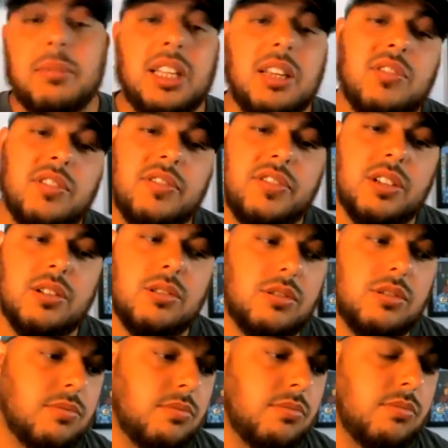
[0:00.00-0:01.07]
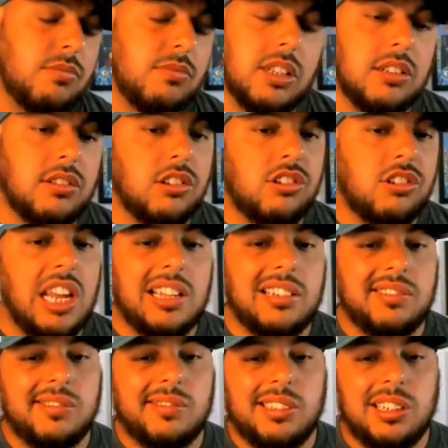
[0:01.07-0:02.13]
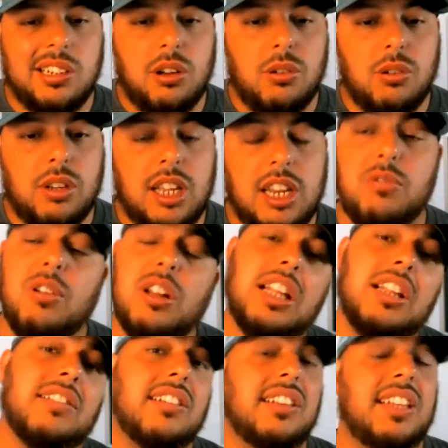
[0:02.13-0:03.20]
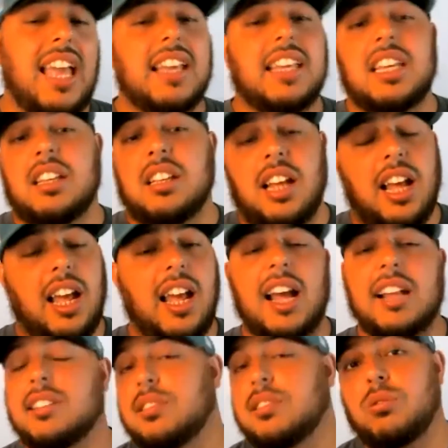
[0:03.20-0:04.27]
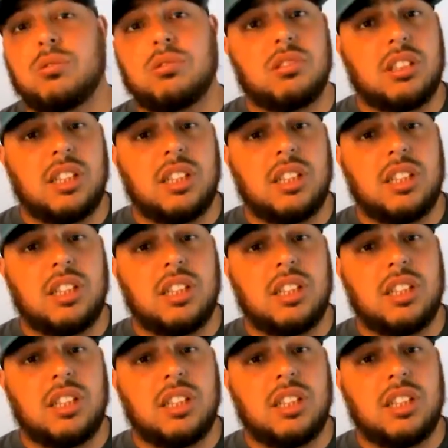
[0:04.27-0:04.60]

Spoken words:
a believer in Fields just yet, And it really is just Nagy. I just don't.